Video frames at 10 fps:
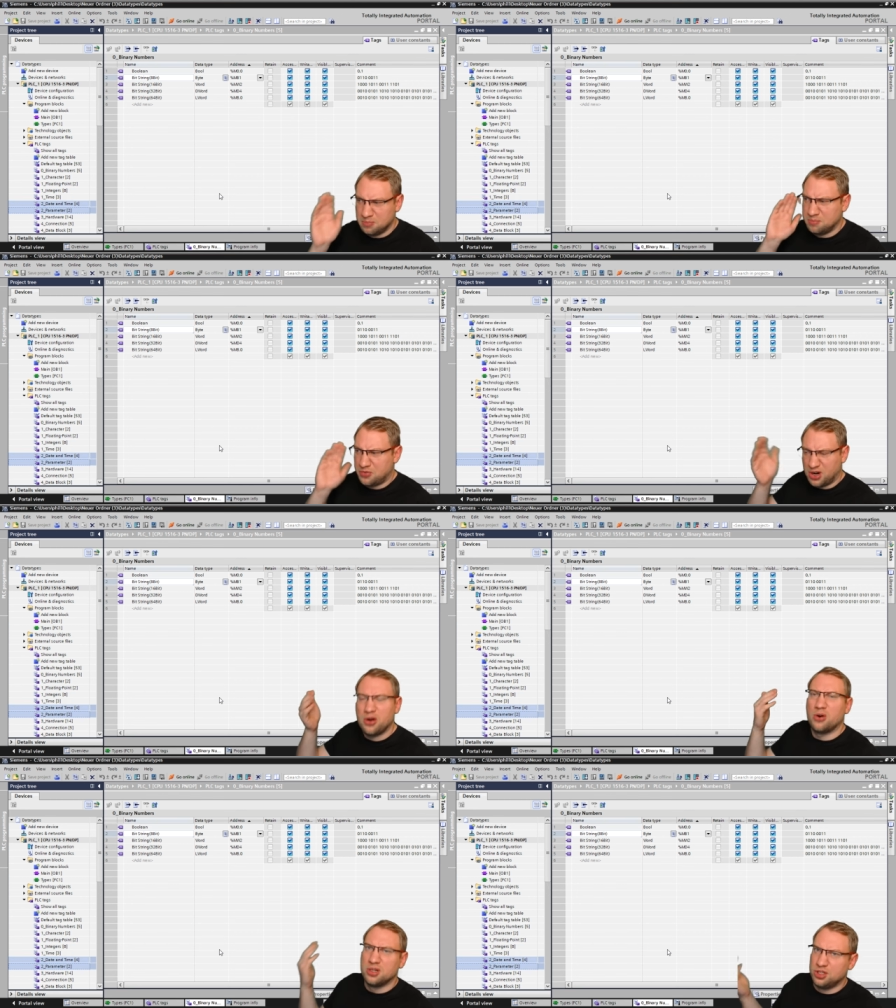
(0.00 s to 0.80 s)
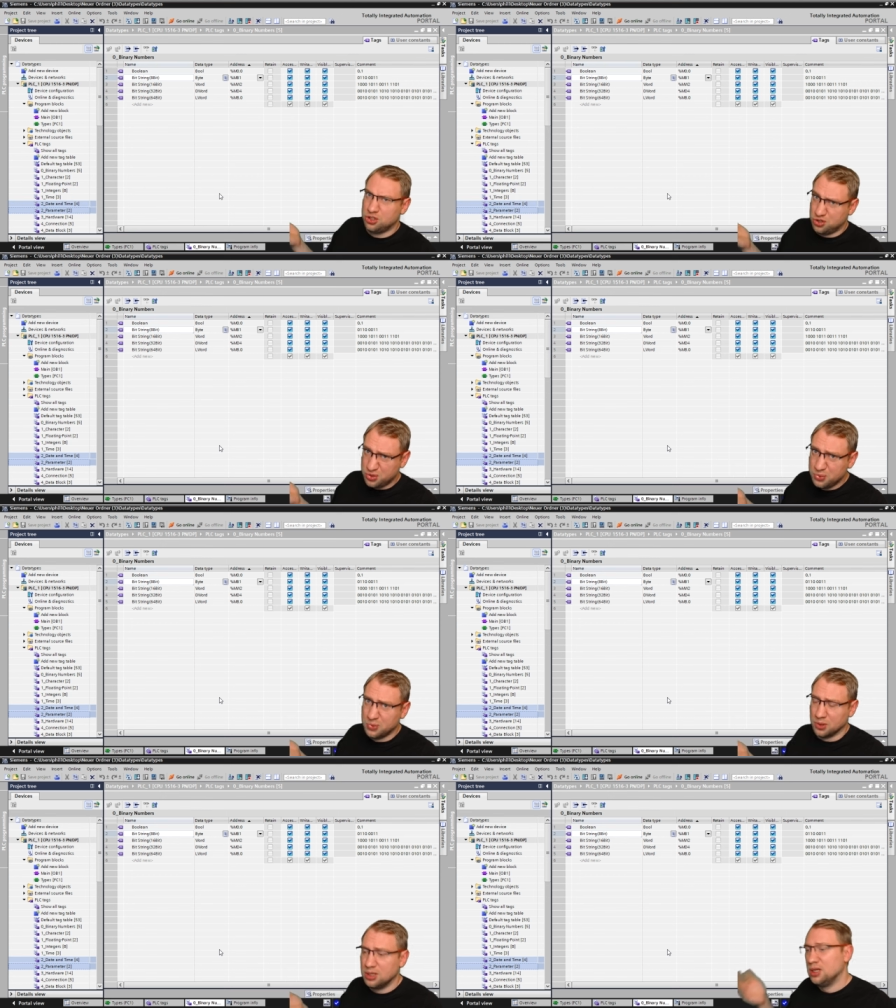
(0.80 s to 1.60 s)
priority
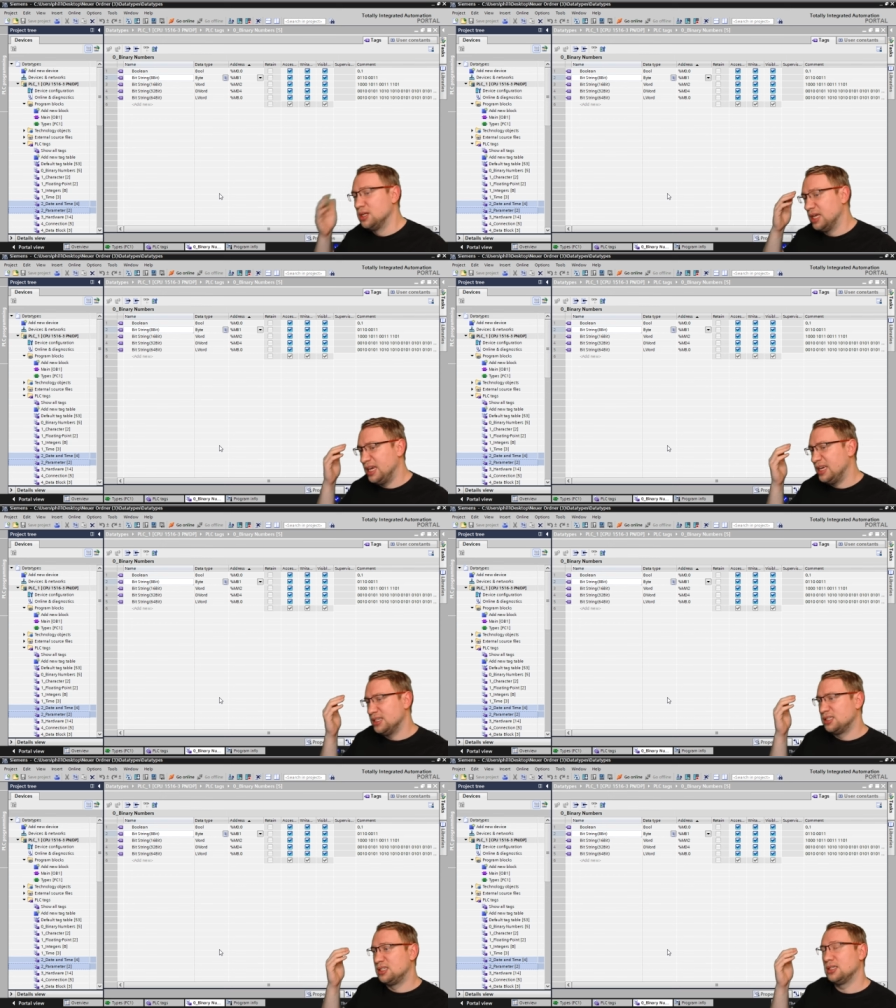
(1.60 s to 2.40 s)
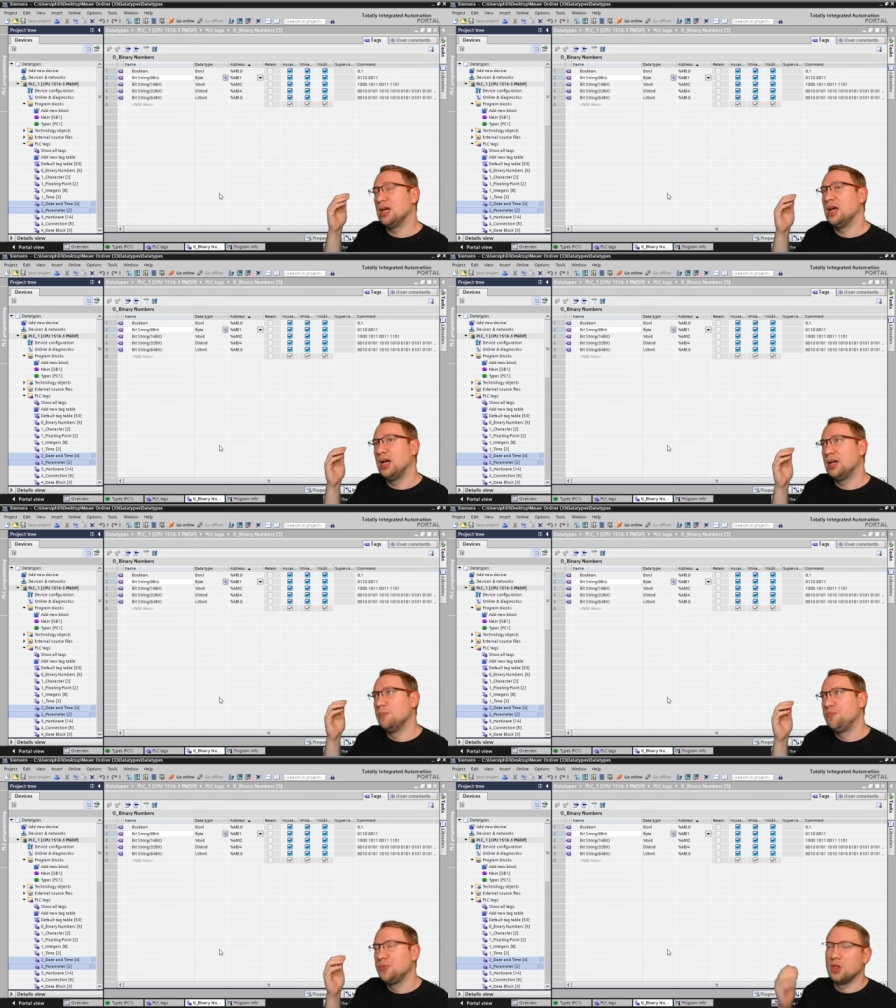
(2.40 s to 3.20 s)
two is, uh,
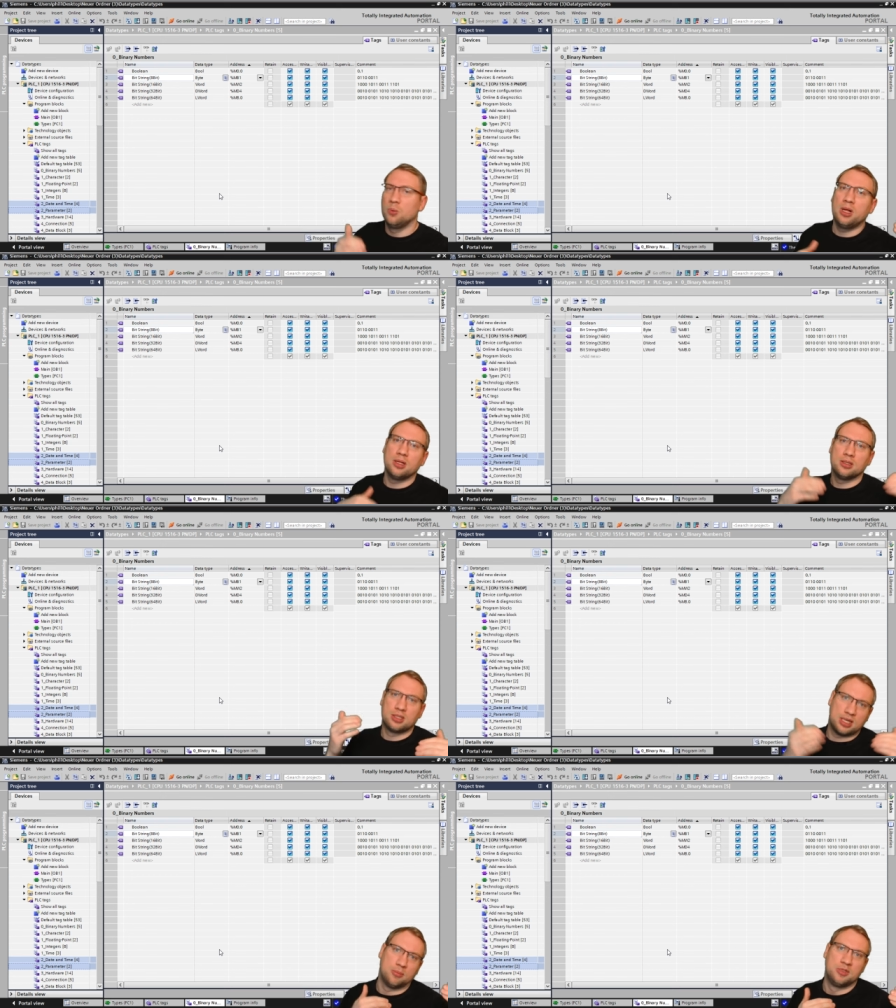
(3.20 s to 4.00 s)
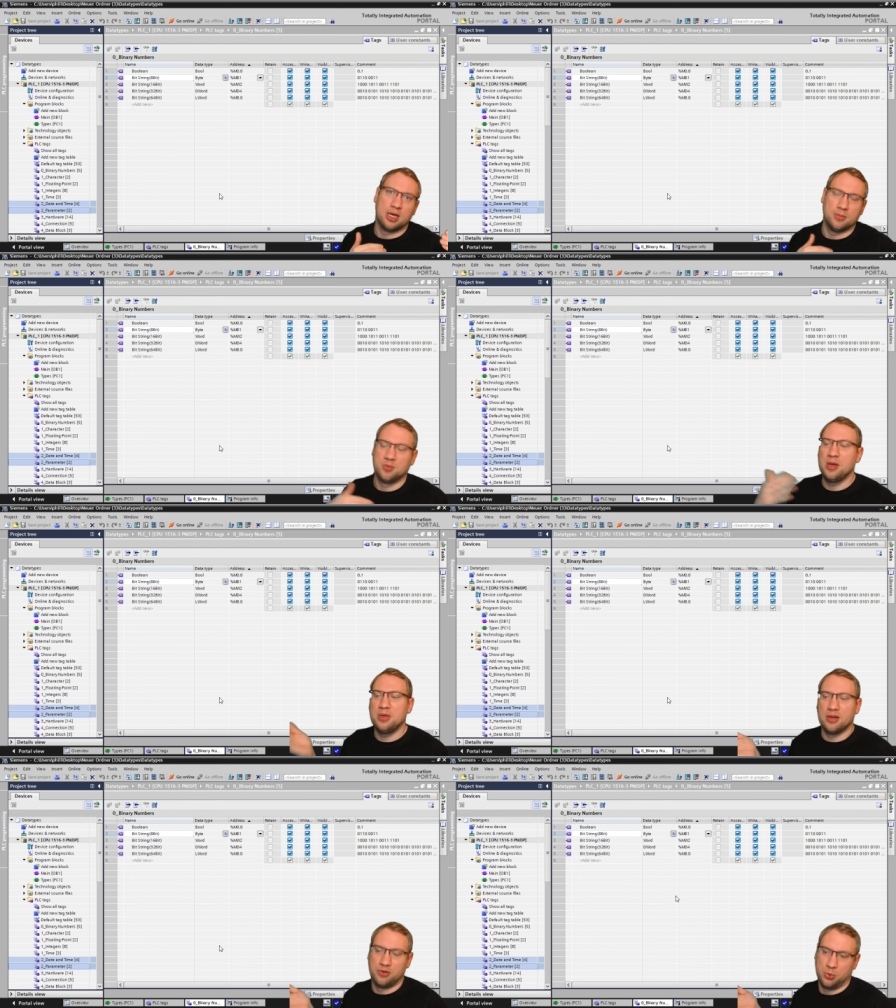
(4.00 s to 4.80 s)
well, sometimes, maybe
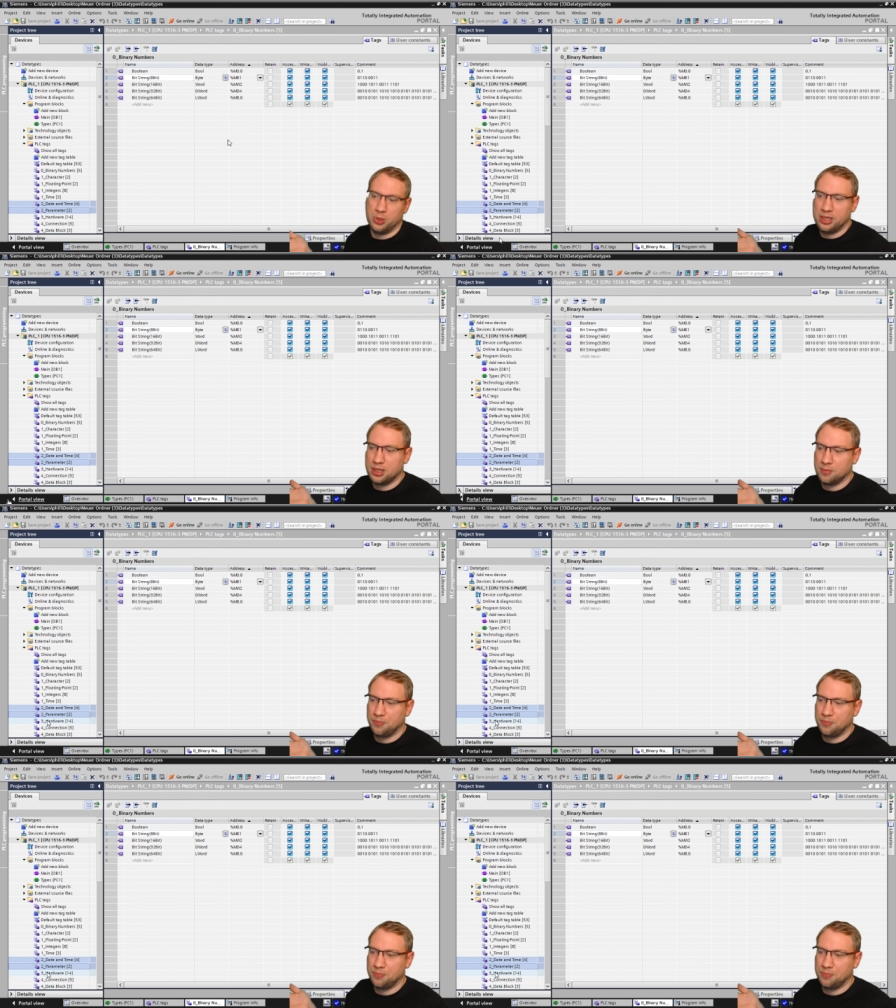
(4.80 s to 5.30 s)
every week.